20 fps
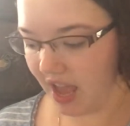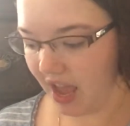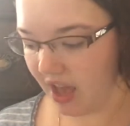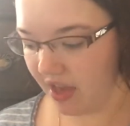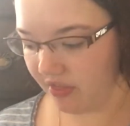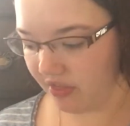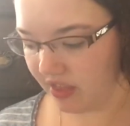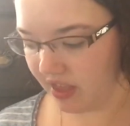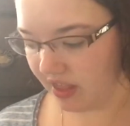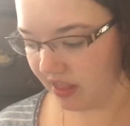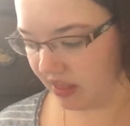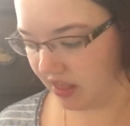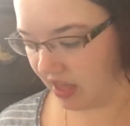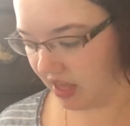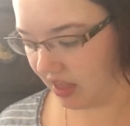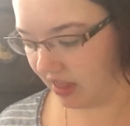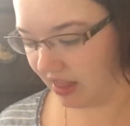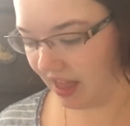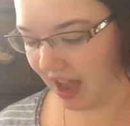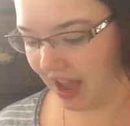And then
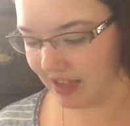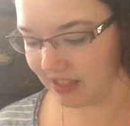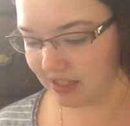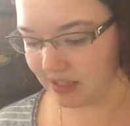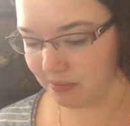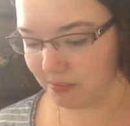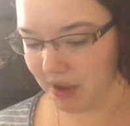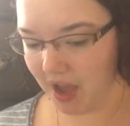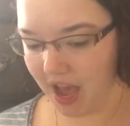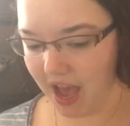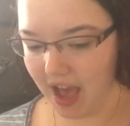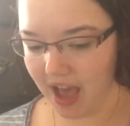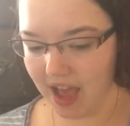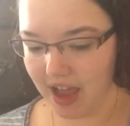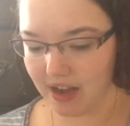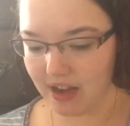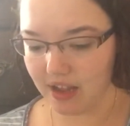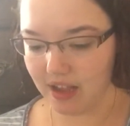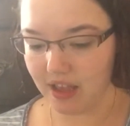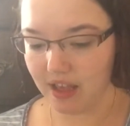the last
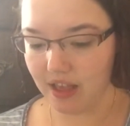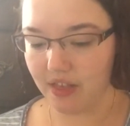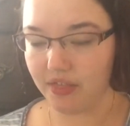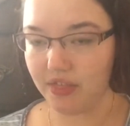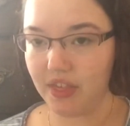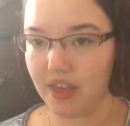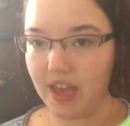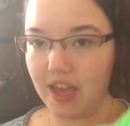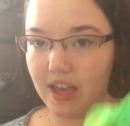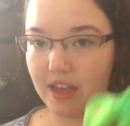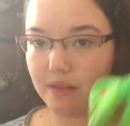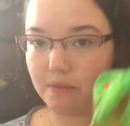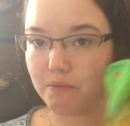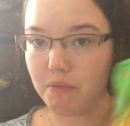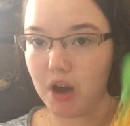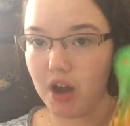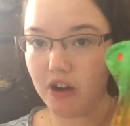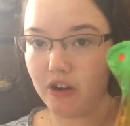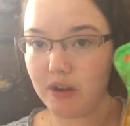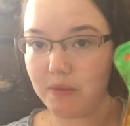pad, the
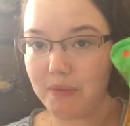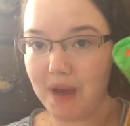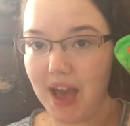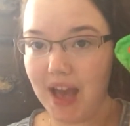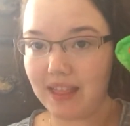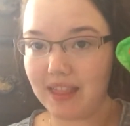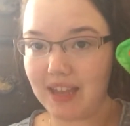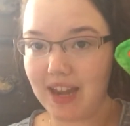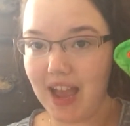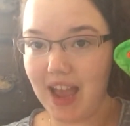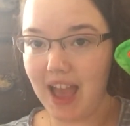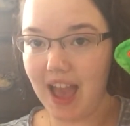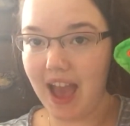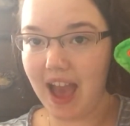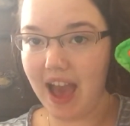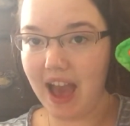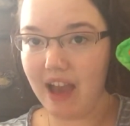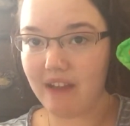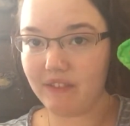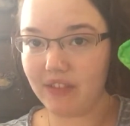moderate pad that I
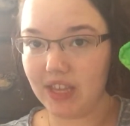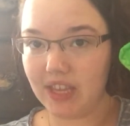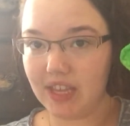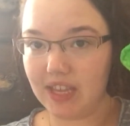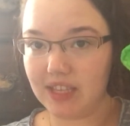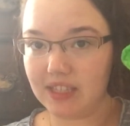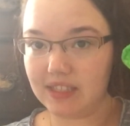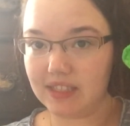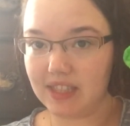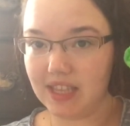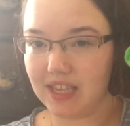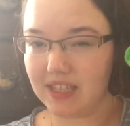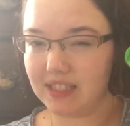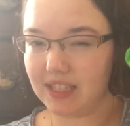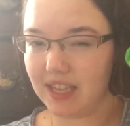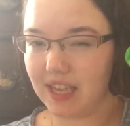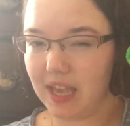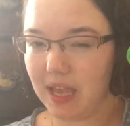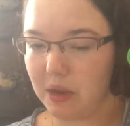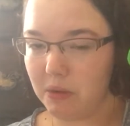have, is this.
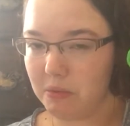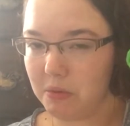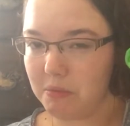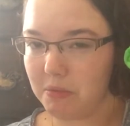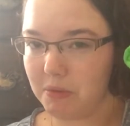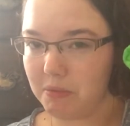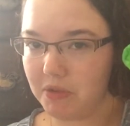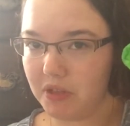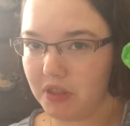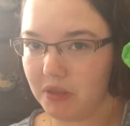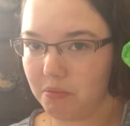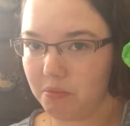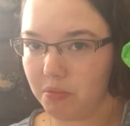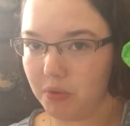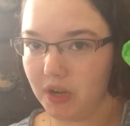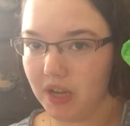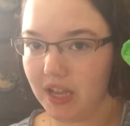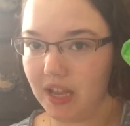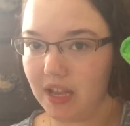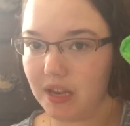I can't remember the
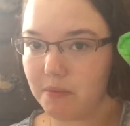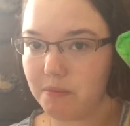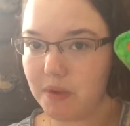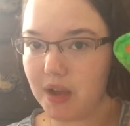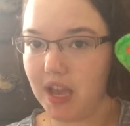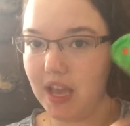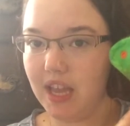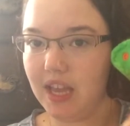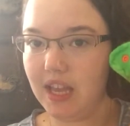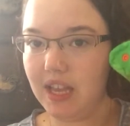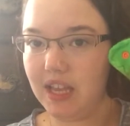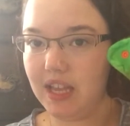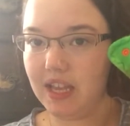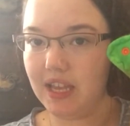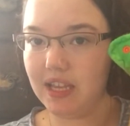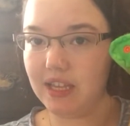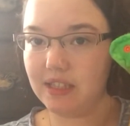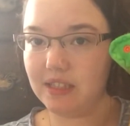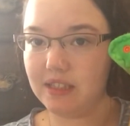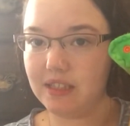brand, but it
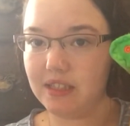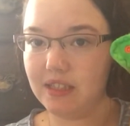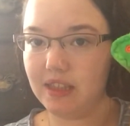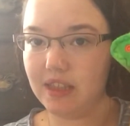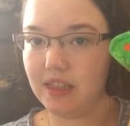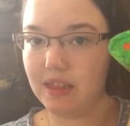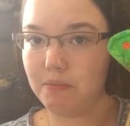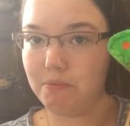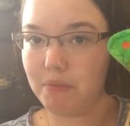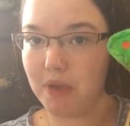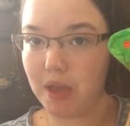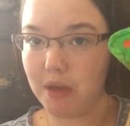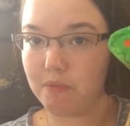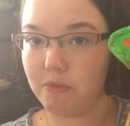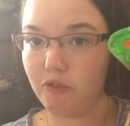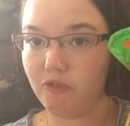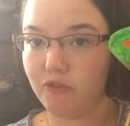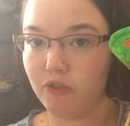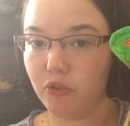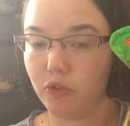is
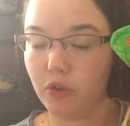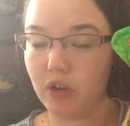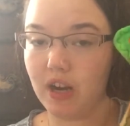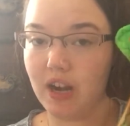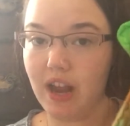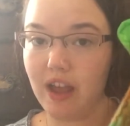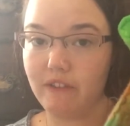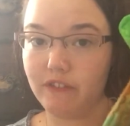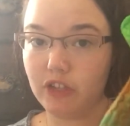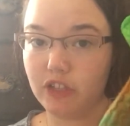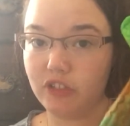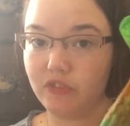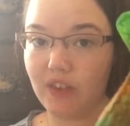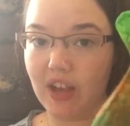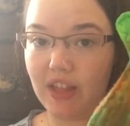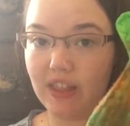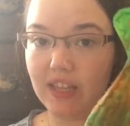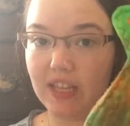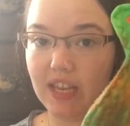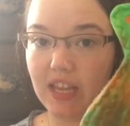bamboo velour, and I've just
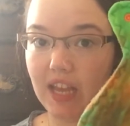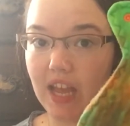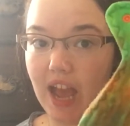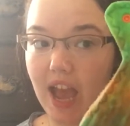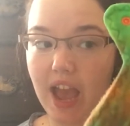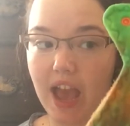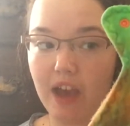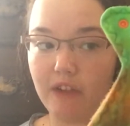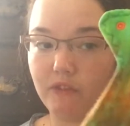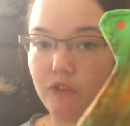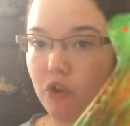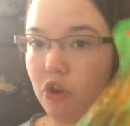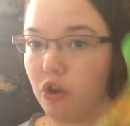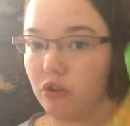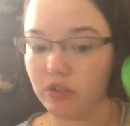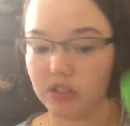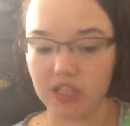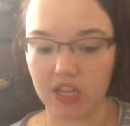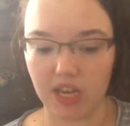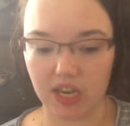found that I have
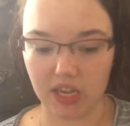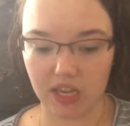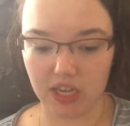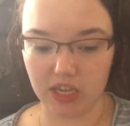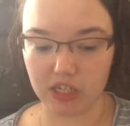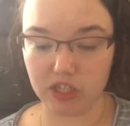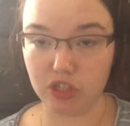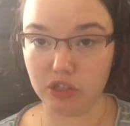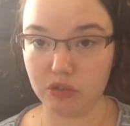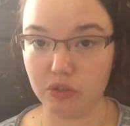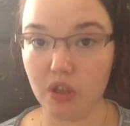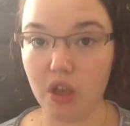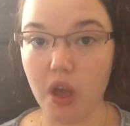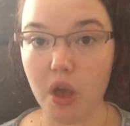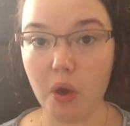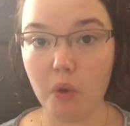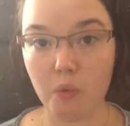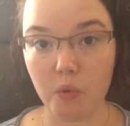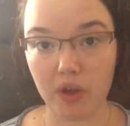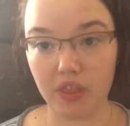no staining issues
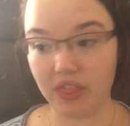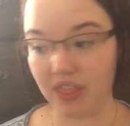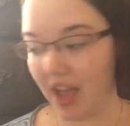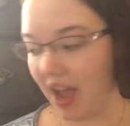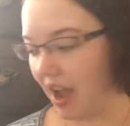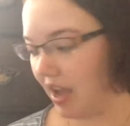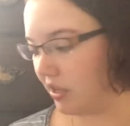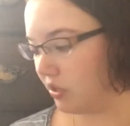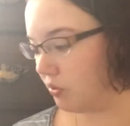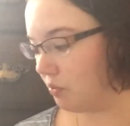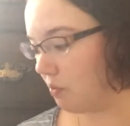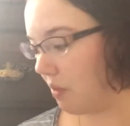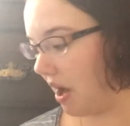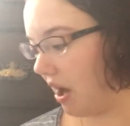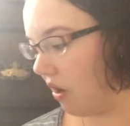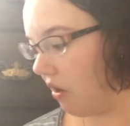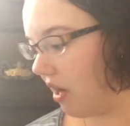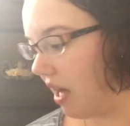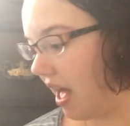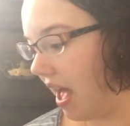with that as
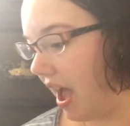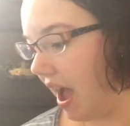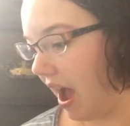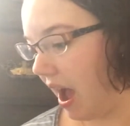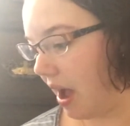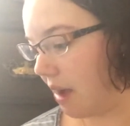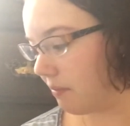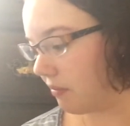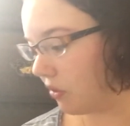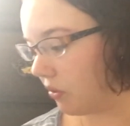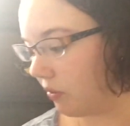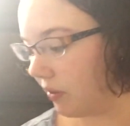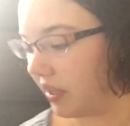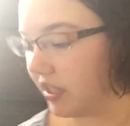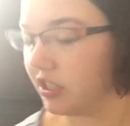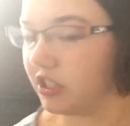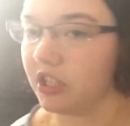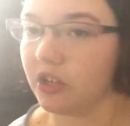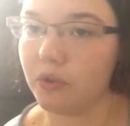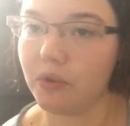well. I'm
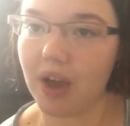going to